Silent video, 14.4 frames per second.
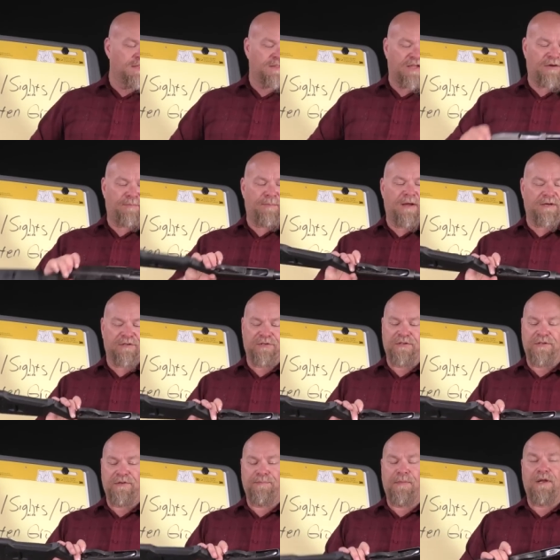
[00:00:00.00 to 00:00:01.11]
that I've
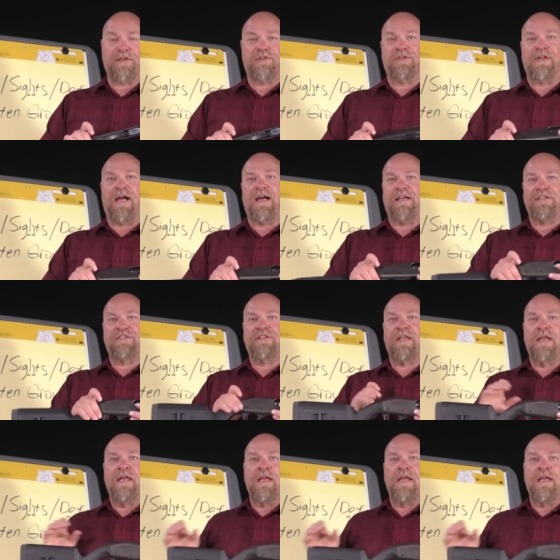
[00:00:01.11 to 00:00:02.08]
modern, modernized.